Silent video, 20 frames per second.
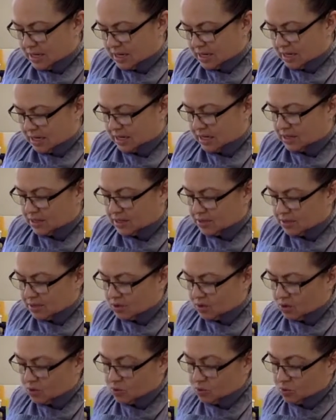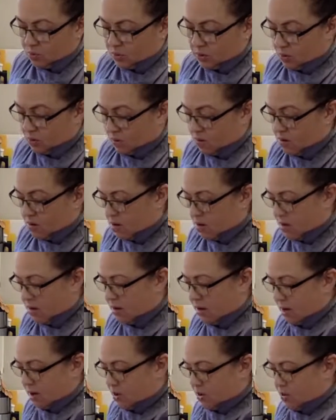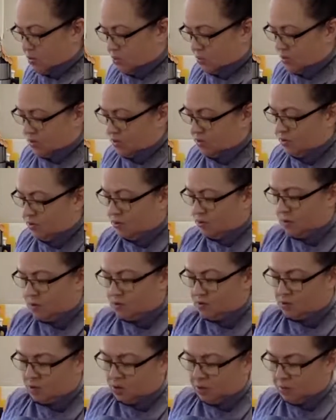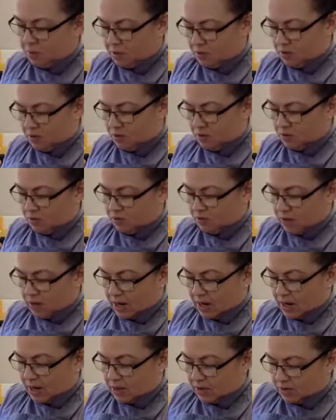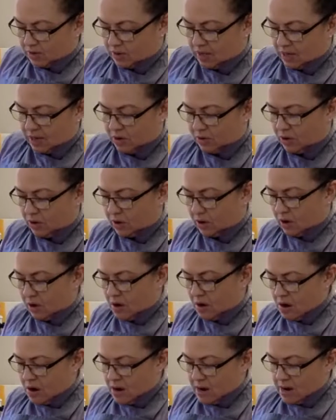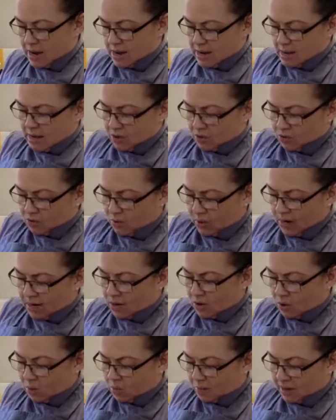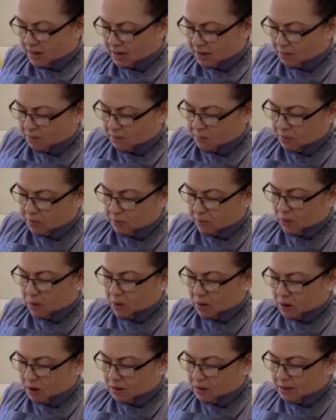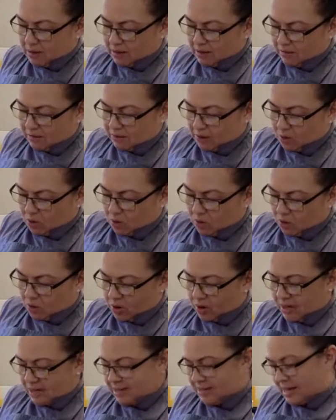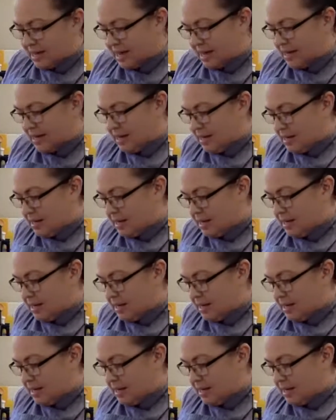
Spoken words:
is not to eat corn and not to eat soy, because of what I said earlier. So I know many people are leaving corn aside.